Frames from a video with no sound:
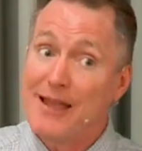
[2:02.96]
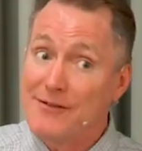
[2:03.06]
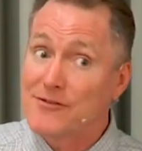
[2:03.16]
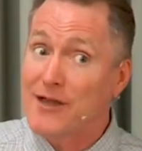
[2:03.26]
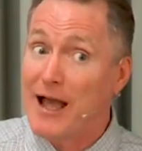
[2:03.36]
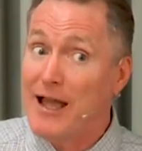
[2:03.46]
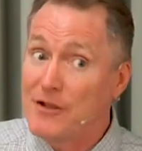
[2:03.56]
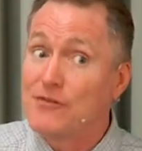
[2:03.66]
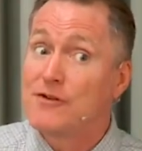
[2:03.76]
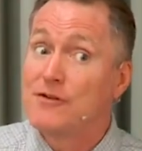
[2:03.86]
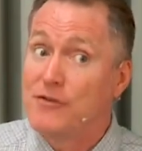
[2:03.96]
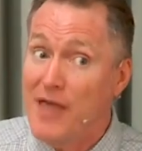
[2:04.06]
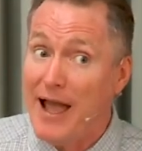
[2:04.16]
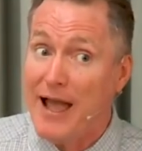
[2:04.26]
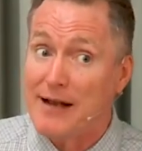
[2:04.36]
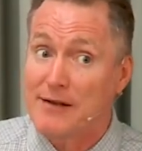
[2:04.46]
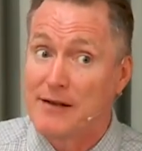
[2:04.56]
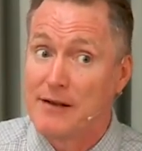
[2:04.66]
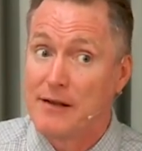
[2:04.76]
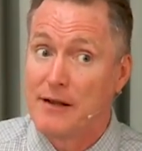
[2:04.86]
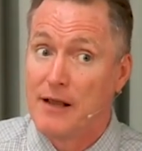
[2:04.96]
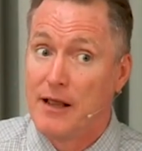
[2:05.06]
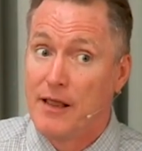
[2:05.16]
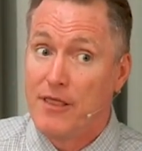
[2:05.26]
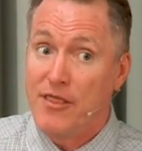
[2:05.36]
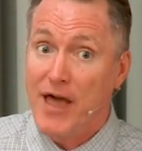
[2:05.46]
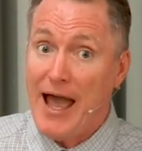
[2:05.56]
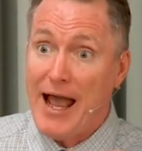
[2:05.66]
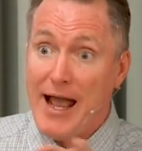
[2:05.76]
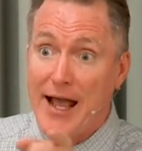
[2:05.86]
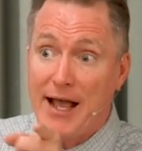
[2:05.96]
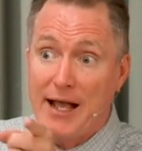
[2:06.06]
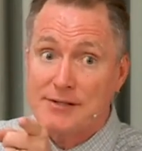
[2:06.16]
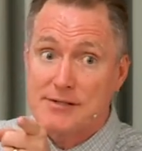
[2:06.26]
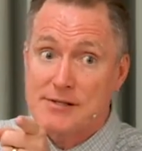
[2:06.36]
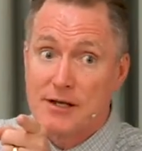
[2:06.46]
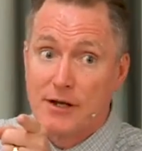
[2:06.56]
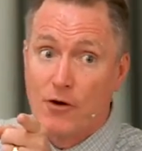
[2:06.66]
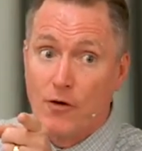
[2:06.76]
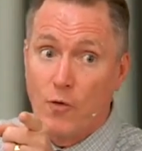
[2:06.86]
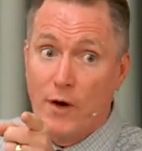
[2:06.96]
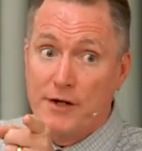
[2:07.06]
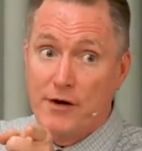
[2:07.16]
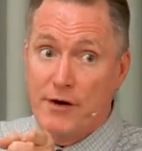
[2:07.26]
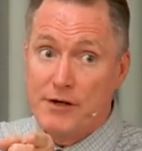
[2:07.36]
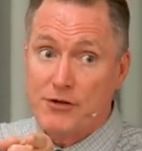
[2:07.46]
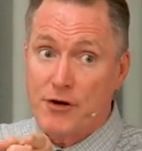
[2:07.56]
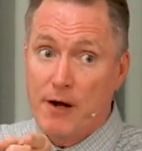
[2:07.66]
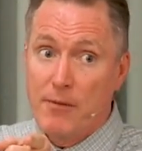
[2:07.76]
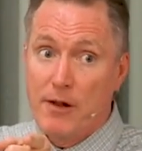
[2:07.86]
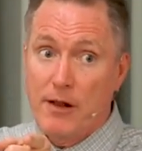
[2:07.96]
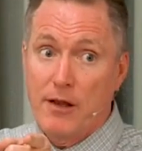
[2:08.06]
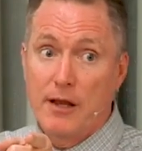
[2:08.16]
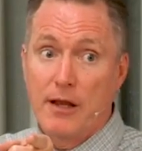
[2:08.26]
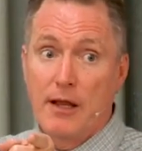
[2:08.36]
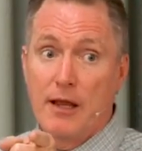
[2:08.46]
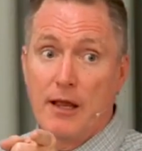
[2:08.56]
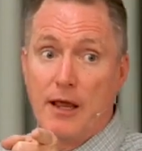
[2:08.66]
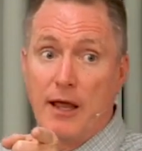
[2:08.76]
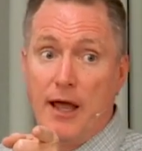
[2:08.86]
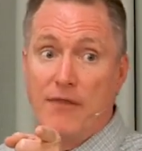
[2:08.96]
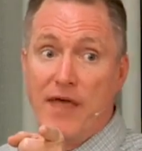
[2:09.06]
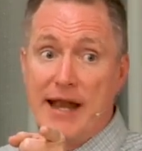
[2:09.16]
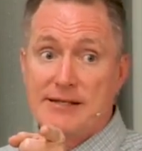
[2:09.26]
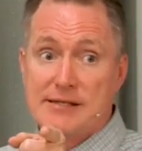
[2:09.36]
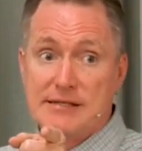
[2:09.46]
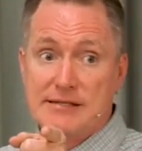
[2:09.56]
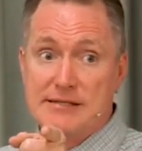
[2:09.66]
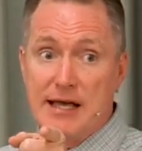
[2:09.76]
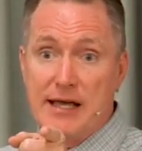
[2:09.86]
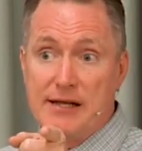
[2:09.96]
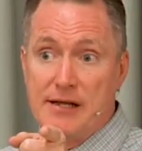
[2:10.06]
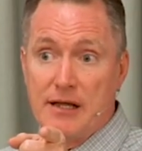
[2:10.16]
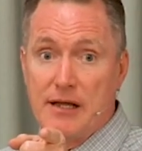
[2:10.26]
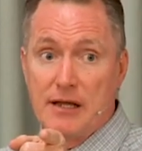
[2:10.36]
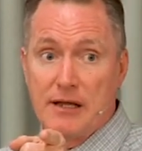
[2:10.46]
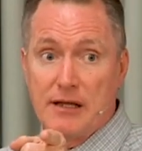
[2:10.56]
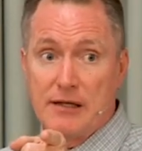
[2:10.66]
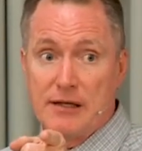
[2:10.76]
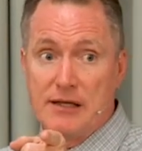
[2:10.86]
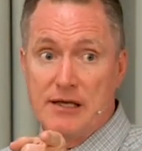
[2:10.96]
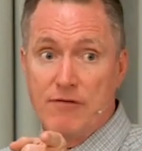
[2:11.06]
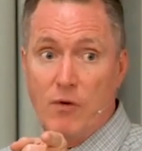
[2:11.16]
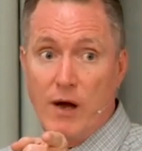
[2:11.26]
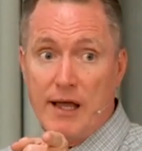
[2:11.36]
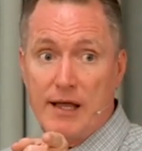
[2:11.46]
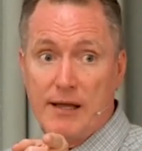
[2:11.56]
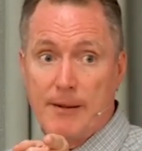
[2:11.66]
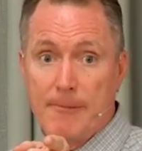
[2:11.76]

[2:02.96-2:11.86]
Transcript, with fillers: tense, I used to do that. That's when you're in trouble. And that is a dead giveaway.